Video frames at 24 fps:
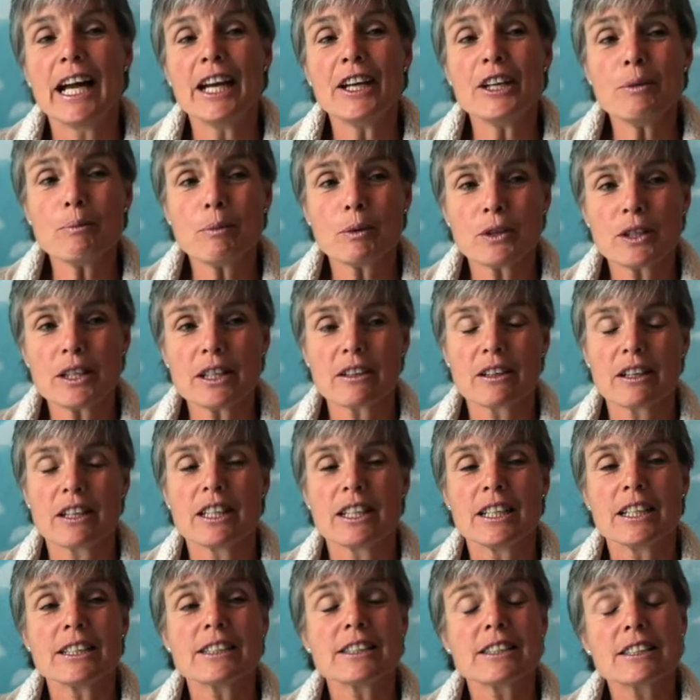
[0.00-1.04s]
Anybody
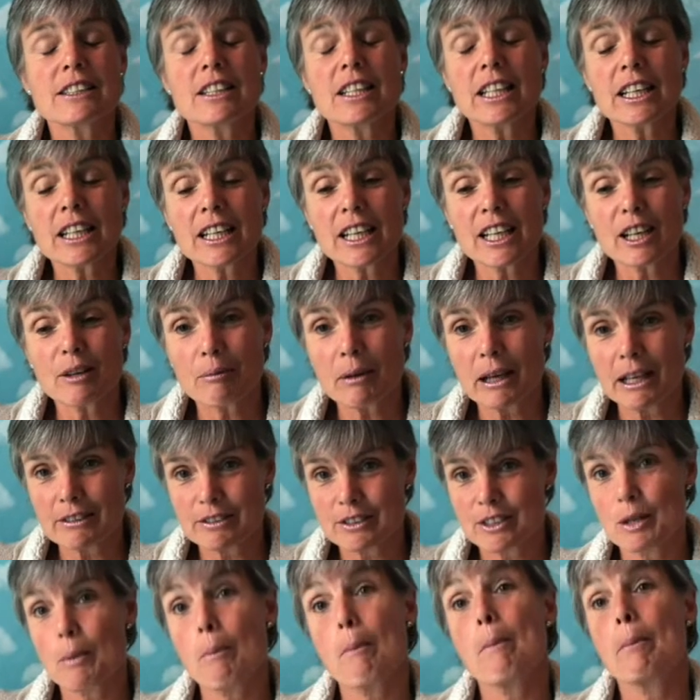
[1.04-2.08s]
that is thinking
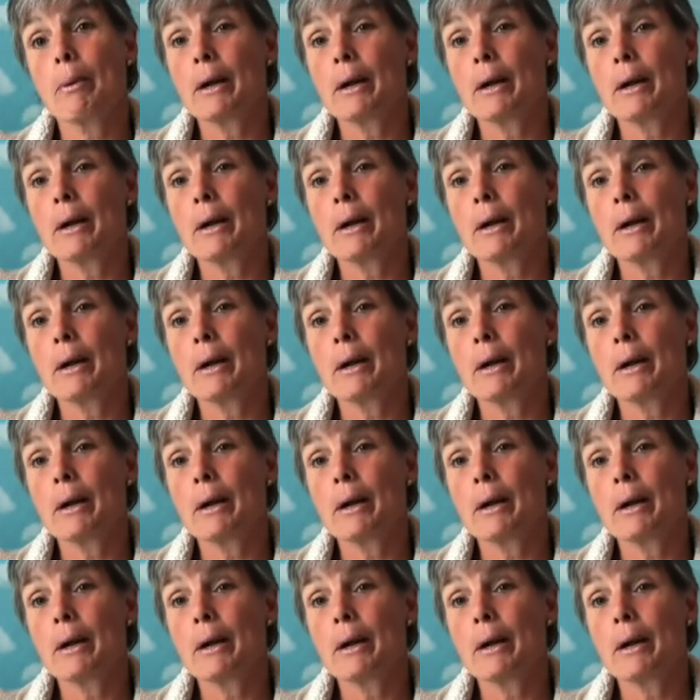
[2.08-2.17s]
about it,